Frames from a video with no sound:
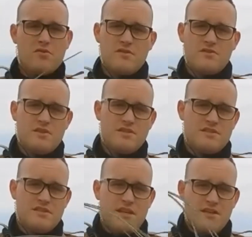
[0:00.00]
As you can
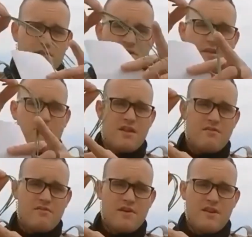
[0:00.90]
see, they
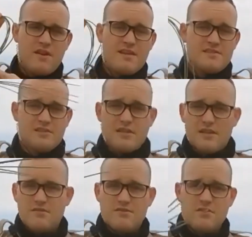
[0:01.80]
bend very easily.
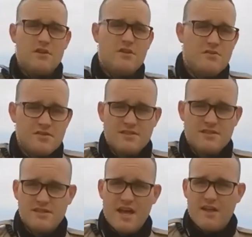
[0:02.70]
So you can use this
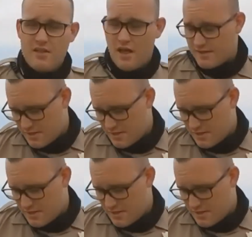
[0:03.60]
to tie a lot of